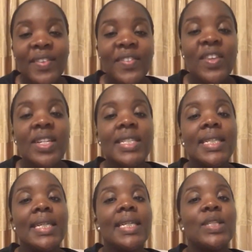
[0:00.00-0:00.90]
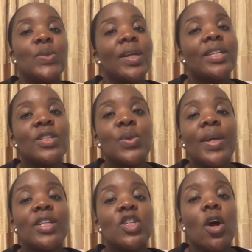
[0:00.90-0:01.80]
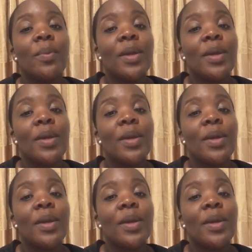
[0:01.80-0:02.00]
Firstly, 2020 taught me